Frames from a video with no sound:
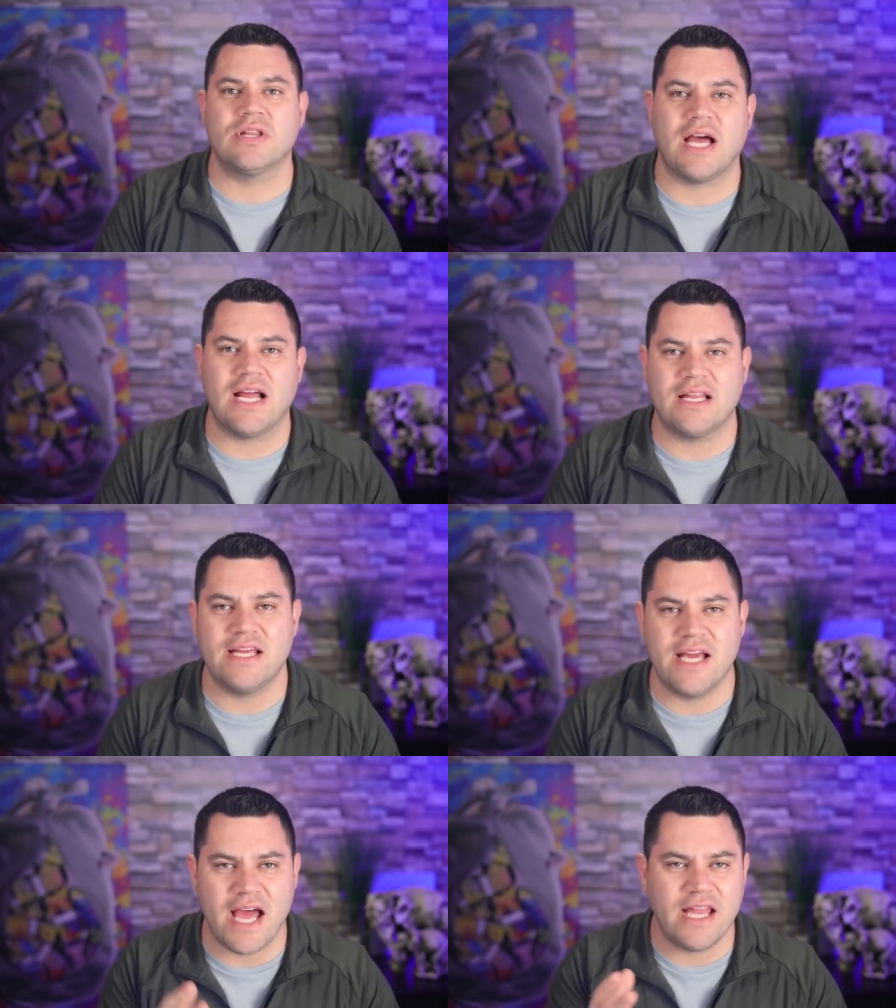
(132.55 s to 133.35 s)

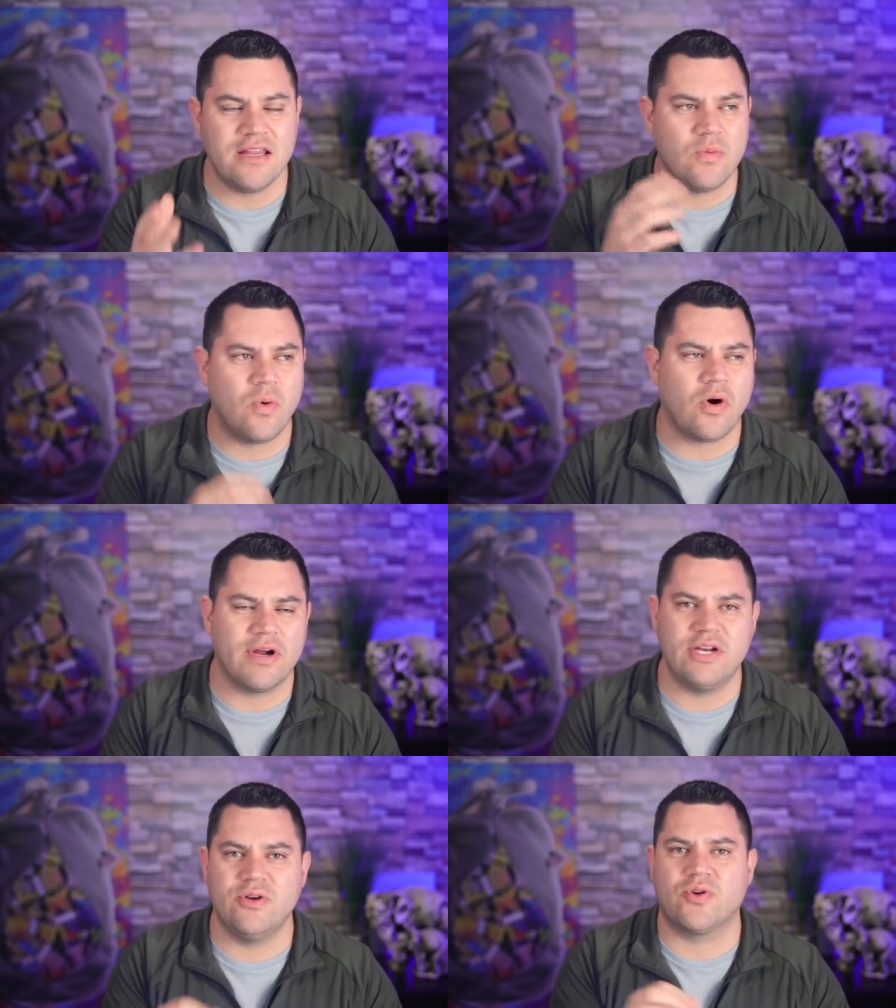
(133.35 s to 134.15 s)
likely end the
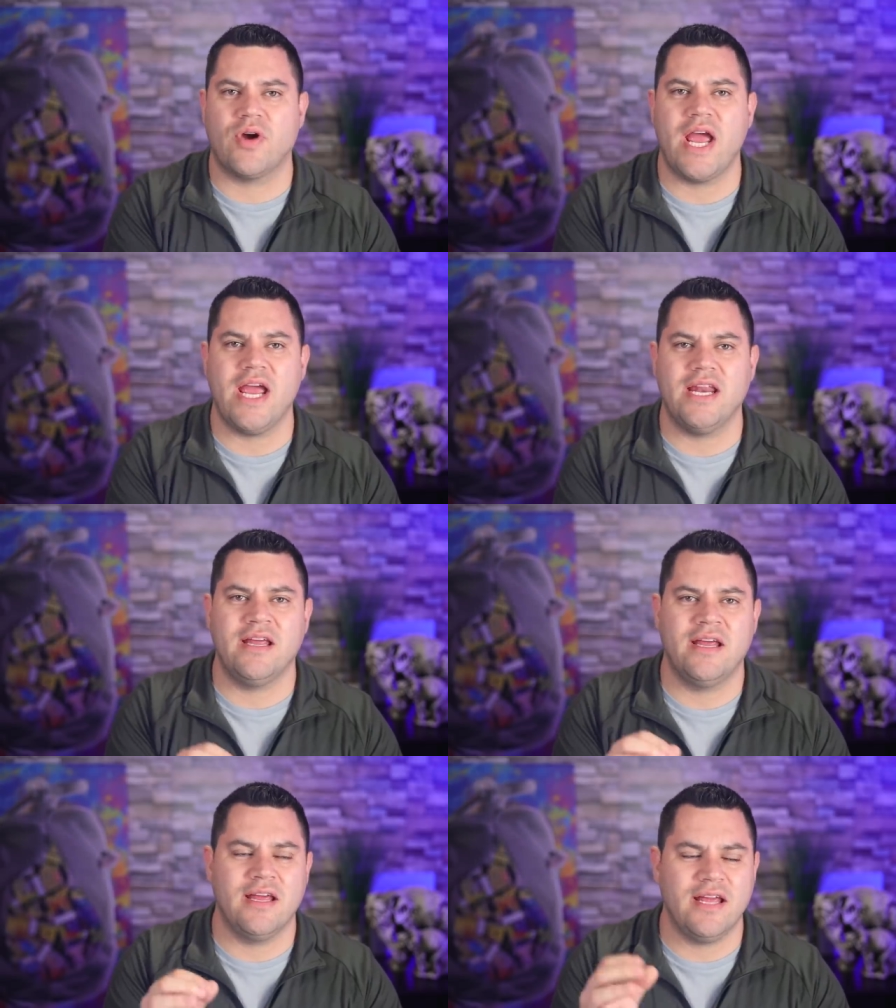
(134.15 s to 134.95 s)
war in Ukraine